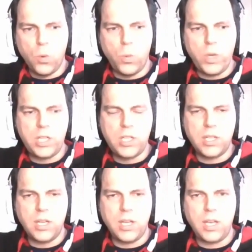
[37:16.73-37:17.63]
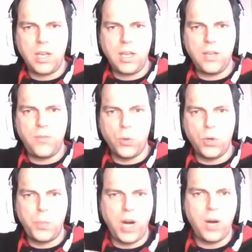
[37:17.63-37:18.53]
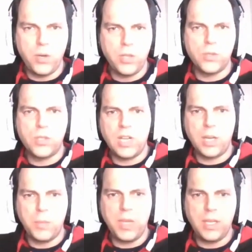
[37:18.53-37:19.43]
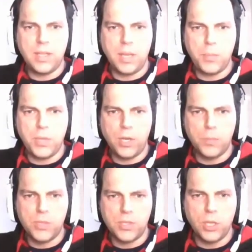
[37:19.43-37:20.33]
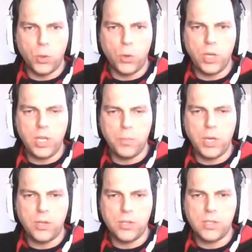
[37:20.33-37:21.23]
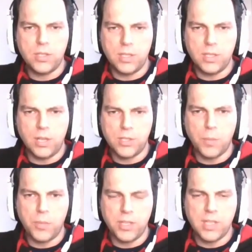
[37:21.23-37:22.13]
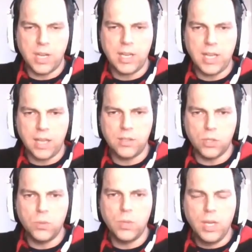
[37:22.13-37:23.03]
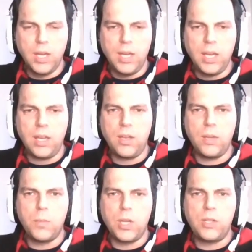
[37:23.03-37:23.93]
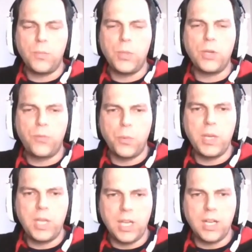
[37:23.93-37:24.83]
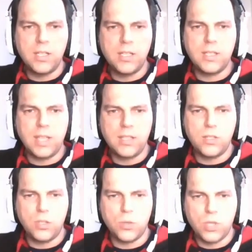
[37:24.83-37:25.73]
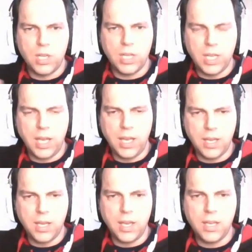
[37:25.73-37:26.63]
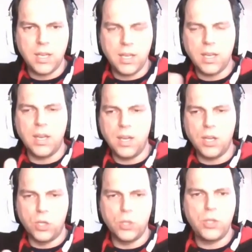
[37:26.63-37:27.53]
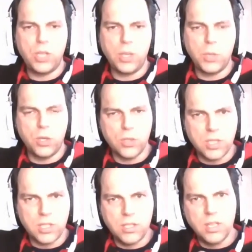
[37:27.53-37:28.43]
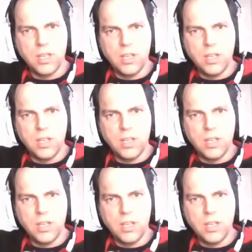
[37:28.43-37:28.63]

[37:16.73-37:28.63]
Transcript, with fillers: which uh, if you're a power user like me that becomes annoying because there are some things that it can't do it, it, but but for beginners that's usually a, a, uh, good thing because it